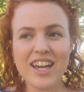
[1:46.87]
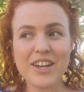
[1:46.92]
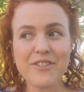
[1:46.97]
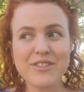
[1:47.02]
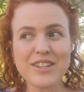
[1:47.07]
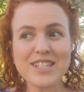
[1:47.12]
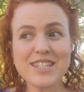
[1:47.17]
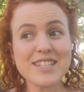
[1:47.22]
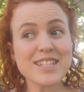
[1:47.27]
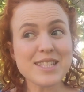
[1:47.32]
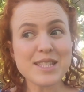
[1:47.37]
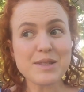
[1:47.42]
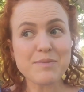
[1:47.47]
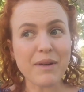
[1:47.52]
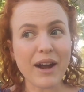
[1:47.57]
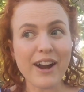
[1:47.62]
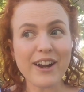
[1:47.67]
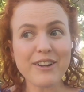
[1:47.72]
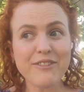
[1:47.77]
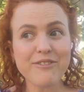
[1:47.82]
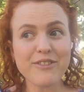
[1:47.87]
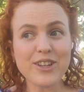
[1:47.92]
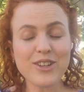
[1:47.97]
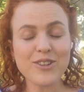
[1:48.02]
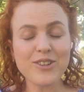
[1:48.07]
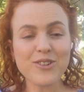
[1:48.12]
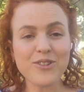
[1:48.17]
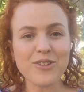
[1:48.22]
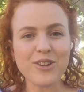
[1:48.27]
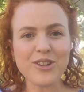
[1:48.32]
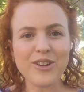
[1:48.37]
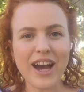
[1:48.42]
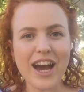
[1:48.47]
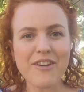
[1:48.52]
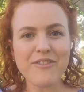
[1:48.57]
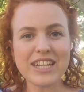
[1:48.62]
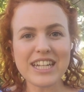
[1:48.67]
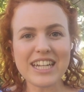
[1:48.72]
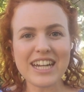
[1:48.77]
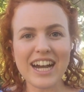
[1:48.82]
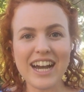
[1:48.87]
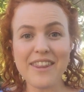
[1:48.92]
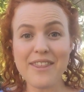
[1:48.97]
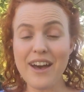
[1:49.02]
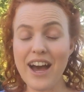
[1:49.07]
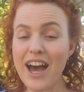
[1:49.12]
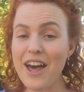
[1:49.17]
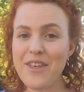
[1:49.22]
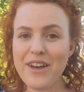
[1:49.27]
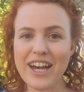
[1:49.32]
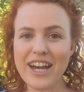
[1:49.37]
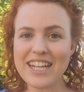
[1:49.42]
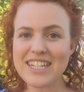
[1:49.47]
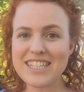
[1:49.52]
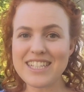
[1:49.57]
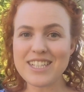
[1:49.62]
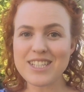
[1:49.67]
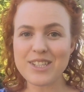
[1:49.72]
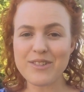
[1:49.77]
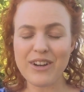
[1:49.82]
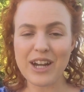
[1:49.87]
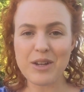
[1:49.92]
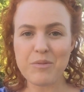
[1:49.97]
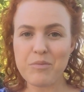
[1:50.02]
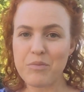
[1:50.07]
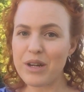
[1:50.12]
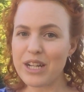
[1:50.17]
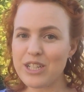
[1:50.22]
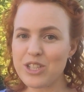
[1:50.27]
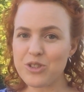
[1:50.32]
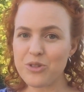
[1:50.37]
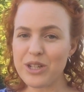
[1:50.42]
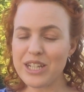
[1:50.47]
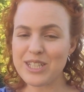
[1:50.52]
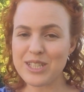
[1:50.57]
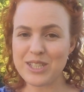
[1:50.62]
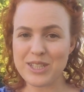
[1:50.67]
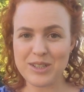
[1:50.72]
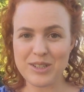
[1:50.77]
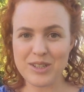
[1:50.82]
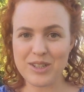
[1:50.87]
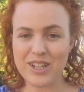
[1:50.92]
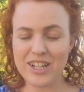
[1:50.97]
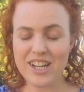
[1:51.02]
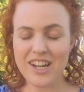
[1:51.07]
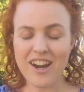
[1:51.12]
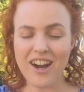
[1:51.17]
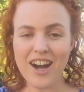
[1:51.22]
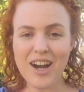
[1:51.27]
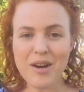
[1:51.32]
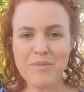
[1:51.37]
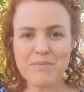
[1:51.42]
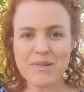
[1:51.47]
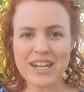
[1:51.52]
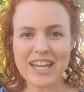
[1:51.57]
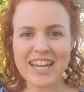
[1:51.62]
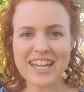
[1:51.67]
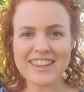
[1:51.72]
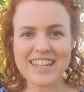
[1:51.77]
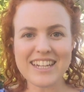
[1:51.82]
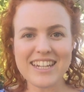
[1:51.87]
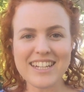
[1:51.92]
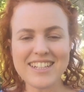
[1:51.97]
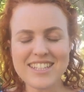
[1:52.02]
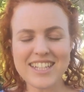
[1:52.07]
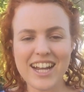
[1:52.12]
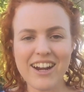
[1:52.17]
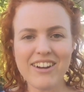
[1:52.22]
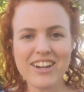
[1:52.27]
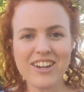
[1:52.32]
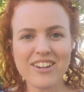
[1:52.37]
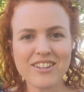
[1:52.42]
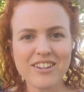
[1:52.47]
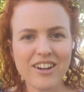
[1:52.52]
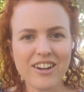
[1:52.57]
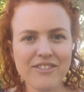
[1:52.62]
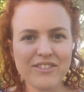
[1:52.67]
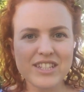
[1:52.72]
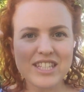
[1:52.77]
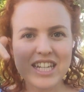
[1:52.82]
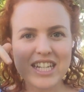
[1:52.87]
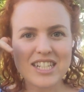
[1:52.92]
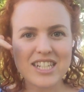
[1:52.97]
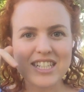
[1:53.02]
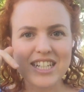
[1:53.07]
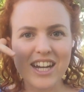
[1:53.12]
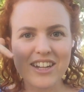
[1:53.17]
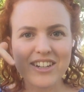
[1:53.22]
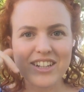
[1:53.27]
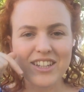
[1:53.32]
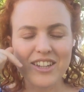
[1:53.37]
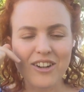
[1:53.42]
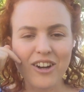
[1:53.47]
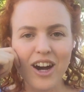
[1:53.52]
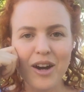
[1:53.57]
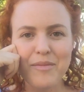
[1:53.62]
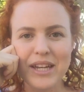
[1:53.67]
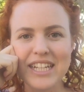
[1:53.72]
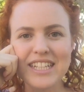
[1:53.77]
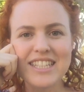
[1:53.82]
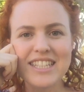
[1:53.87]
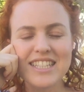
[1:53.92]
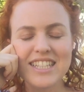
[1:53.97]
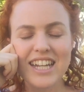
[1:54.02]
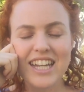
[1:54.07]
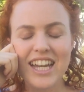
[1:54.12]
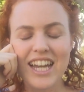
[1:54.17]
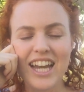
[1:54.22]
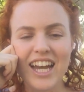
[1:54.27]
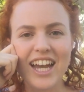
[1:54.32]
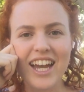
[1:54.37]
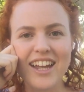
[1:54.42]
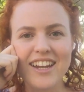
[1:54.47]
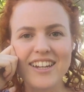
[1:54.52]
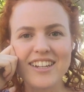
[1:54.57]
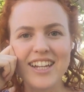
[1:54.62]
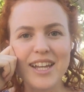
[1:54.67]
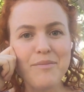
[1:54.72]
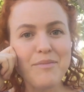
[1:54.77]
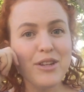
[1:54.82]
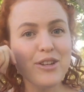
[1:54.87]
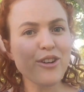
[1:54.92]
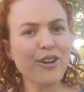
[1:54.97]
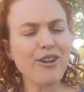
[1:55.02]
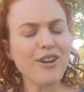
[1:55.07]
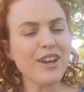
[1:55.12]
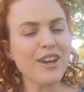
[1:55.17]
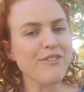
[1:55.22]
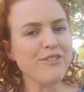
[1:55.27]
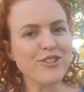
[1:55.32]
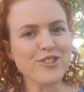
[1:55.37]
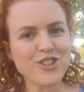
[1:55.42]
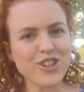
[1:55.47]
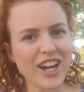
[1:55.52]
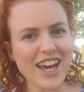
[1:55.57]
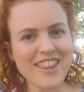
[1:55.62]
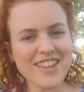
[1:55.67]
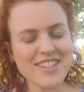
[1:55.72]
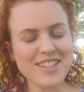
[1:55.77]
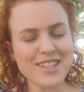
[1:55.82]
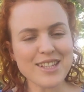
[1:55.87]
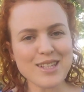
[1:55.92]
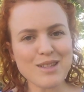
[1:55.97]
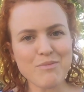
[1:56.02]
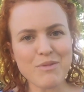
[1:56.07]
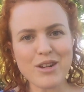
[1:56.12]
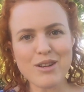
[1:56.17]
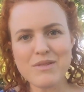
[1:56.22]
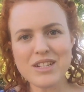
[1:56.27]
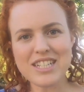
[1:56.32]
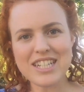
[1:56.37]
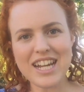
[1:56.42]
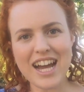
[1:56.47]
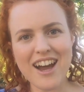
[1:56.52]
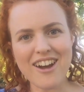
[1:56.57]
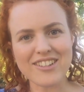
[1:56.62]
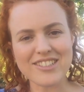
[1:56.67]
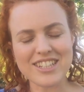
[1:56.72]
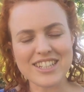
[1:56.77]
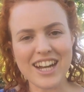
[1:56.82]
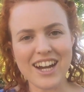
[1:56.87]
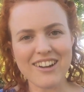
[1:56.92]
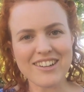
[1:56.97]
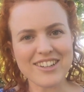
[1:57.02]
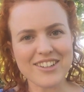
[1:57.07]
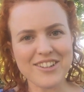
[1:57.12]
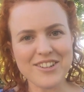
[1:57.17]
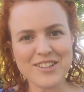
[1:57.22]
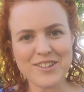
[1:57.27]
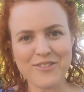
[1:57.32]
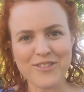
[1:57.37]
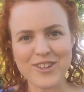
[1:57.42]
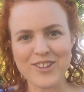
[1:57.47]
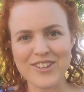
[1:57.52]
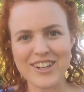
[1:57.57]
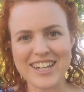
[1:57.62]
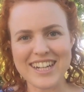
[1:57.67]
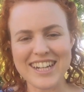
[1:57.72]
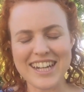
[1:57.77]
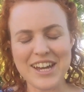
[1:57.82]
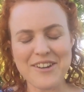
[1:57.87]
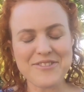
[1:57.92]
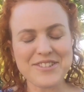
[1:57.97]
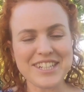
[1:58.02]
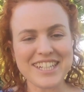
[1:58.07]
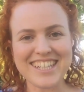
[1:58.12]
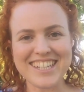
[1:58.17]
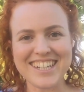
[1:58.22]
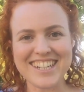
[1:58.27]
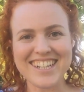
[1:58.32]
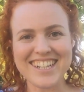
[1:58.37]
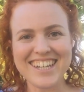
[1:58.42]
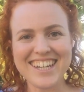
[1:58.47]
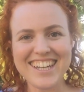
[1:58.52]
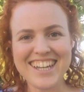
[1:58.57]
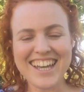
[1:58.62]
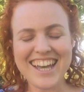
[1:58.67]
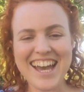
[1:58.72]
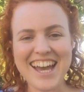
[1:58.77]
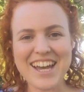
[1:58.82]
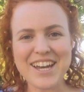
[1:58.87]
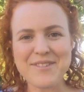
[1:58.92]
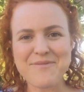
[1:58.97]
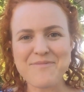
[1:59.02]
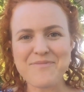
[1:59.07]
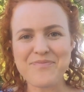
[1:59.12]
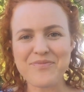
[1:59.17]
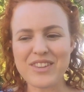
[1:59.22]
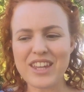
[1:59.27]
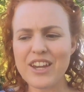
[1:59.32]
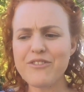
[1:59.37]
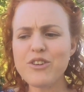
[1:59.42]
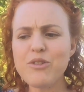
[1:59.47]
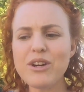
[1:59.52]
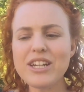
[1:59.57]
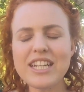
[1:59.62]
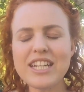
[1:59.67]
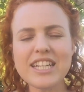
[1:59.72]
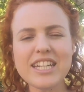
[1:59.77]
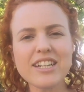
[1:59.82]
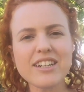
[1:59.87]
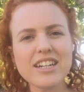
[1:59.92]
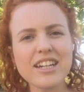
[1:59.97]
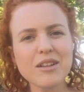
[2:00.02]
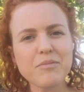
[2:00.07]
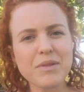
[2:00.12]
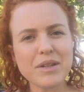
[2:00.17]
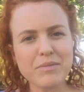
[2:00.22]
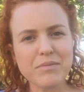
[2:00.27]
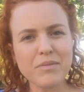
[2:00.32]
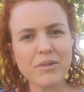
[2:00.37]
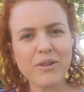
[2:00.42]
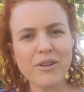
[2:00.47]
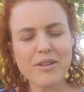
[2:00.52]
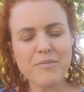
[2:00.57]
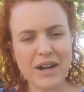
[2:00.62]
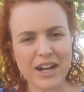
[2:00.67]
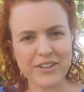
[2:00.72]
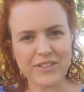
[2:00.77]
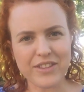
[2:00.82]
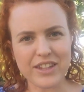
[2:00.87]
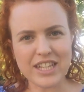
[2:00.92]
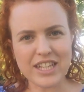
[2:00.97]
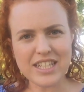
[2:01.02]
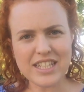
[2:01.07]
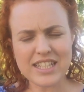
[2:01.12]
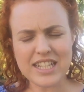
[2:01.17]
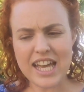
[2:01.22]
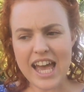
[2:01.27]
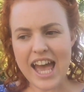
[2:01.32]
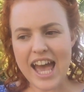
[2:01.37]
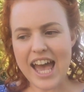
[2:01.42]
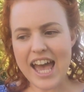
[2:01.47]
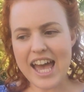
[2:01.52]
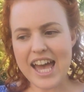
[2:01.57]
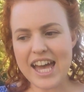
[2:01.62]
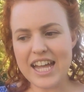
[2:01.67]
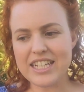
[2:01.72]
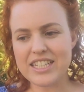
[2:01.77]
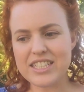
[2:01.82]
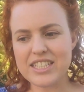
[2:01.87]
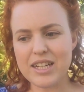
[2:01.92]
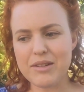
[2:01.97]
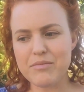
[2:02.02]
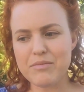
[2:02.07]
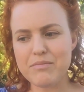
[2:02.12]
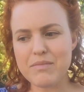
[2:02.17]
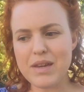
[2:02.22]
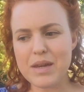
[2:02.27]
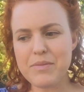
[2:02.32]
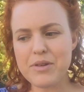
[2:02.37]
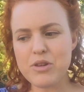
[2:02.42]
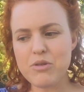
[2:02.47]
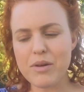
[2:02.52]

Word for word: if this is inspiring for you, or you have any other ideas of how to bring joy to your harp playing, then let's carry on the conversation down in the comments and let me know if you try this experiment out and how it goes for you. I'd love to hear. Um, if you want to hear a little bit more about this, and um, maybe